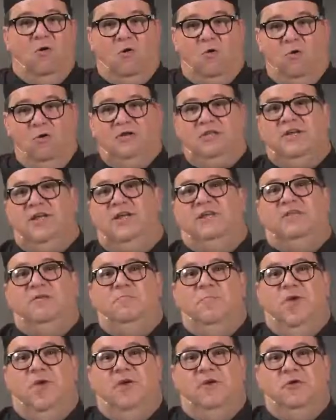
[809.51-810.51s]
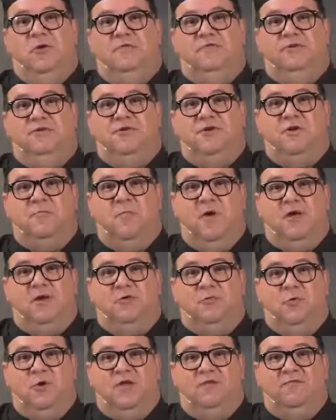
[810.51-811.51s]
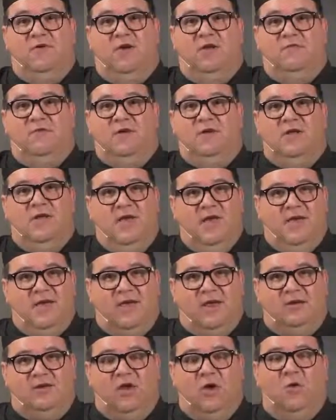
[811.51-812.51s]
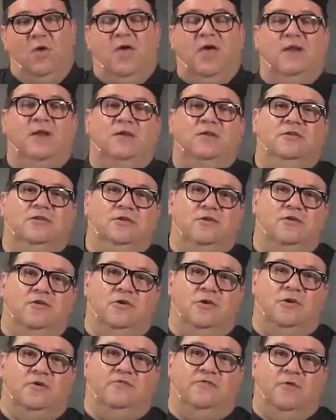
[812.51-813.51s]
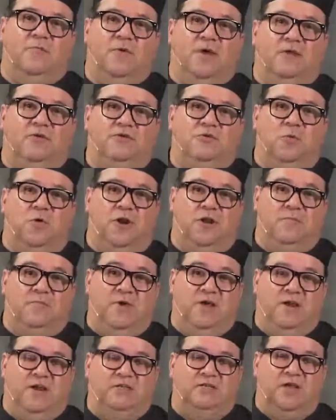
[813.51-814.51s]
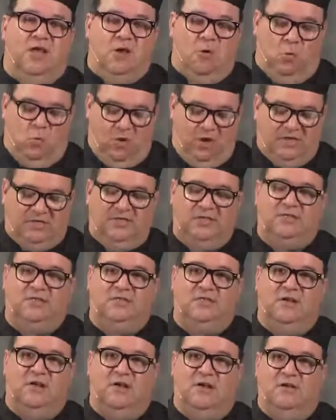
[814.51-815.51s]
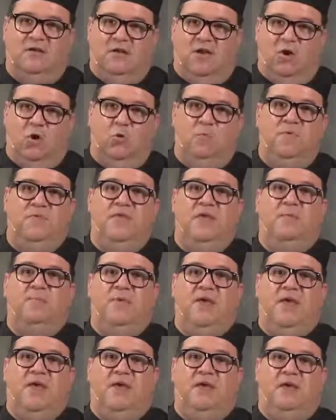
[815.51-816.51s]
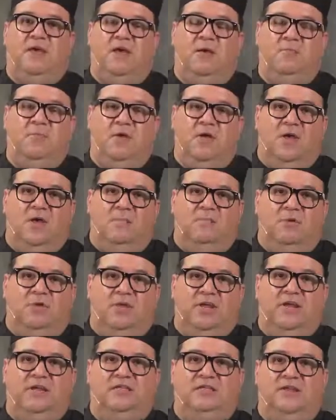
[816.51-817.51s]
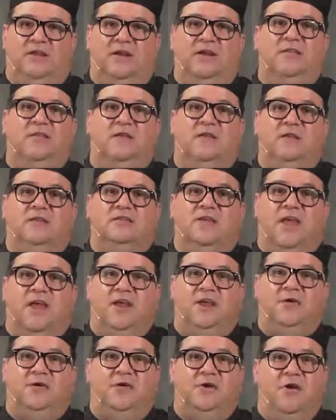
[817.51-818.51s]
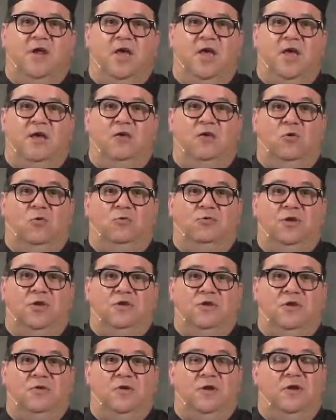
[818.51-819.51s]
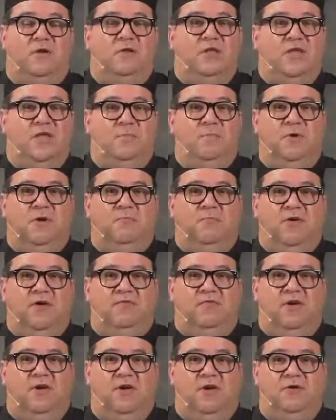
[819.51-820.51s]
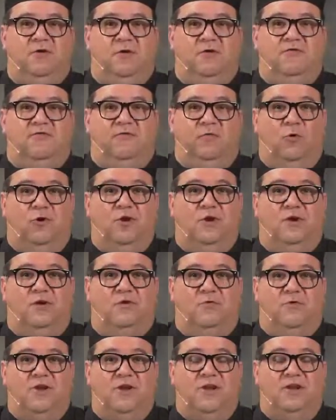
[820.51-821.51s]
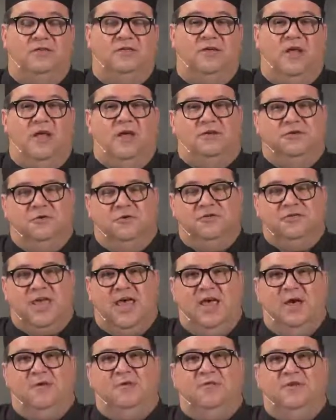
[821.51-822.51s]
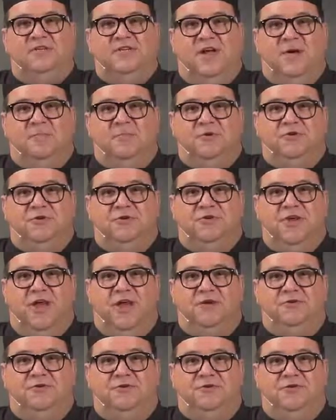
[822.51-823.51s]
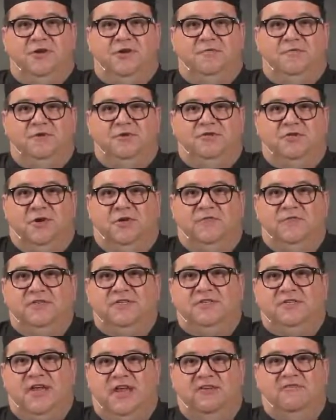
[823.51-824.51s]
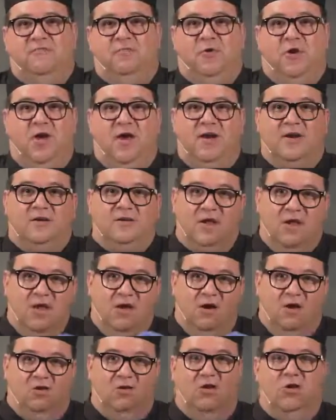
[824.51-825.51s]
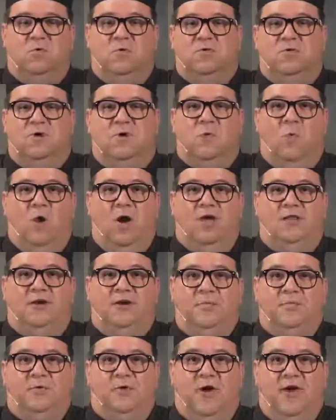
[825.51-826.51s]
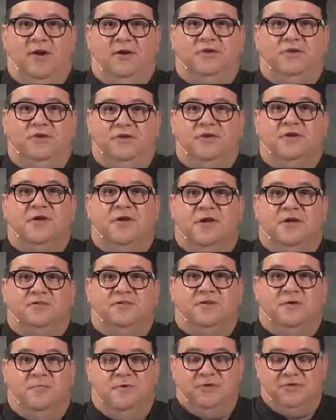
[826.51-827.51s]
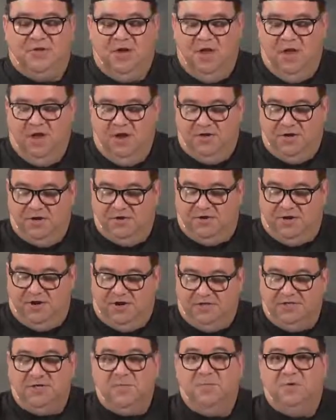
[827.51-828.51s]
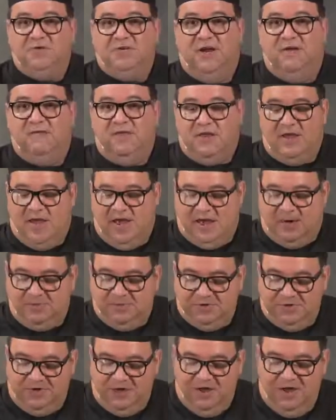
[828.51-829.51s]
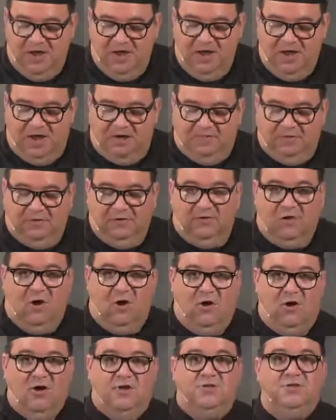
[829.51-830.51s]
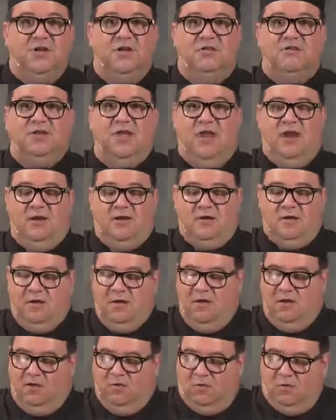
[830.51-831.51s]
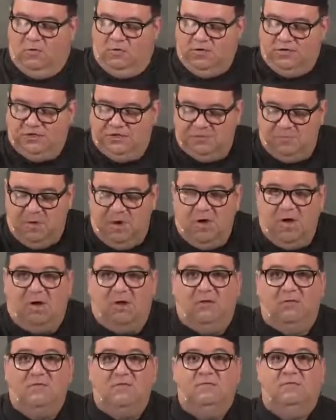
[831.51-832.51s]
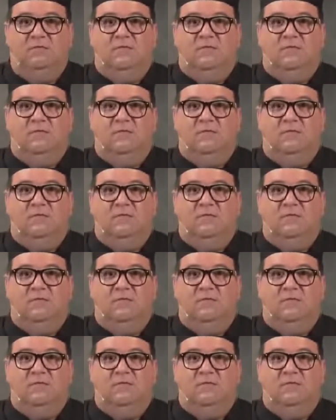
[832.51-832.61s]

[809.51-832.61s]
or take the bag over to your microwave oven and go ahead and cook it for about 20 minutes. Once it's done, open that bag up, place it in the container in your hot holding unit, and keep it above 140 degrees so it's out of the temperature danger zone to serve a safe product along with a quality product to your customers. Your customers have the option of a large container or a small.